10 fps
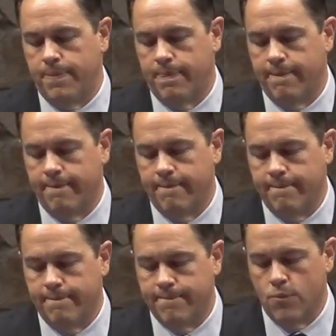We can
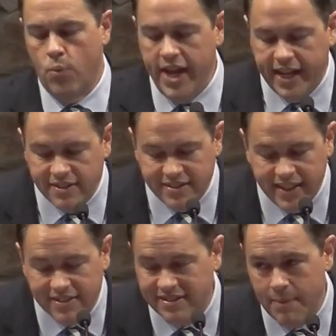see a seminary of the
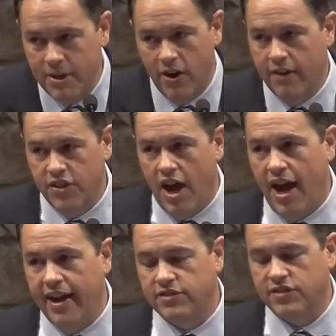highest
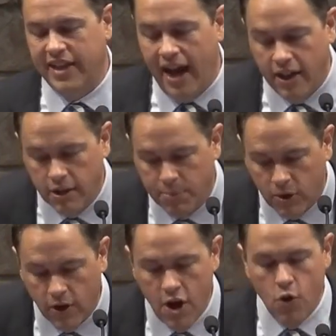caliber with
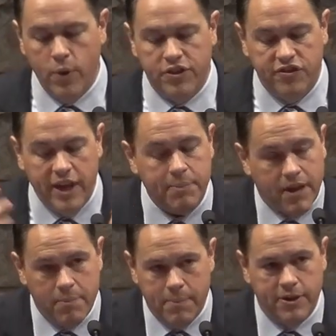deep commitment to our
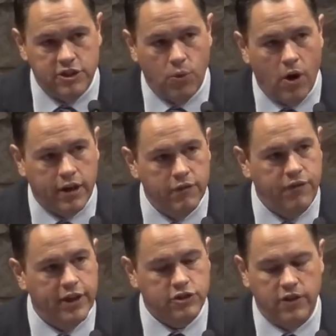confessional heritage
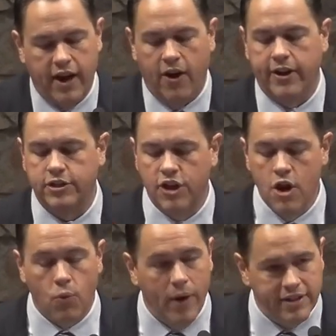raising up an
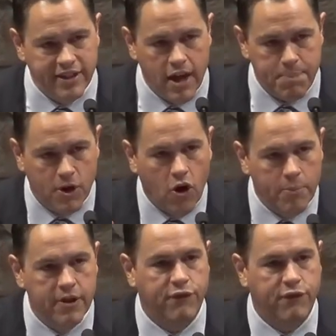army of foreign missionaries.